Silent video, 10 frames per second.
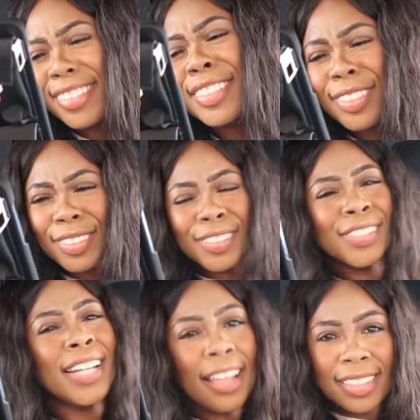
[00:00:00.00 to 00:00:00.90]

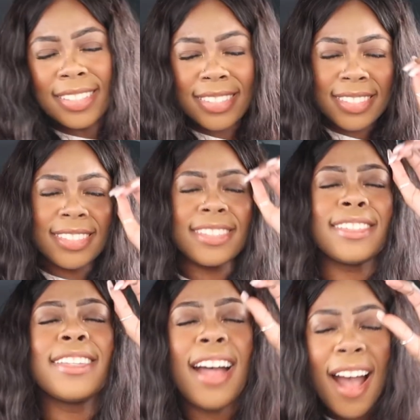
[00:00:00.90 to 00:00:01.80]
Ooh, not
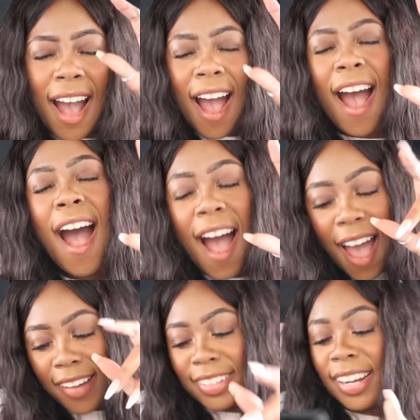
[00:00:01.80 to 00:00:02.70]

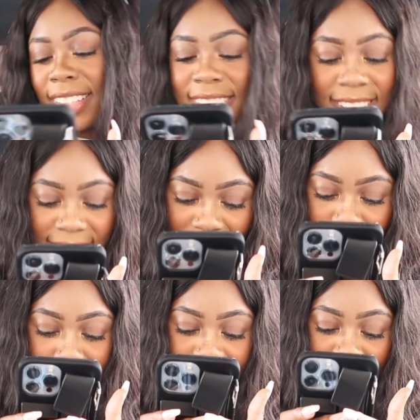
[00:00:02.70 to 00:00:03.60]
tonight. Hold on, let's hear that
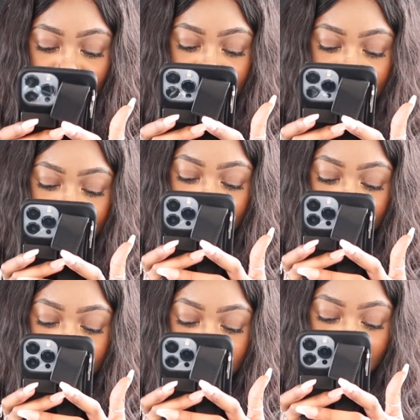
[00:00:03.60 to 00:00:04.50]
one more time. Let's hear that one more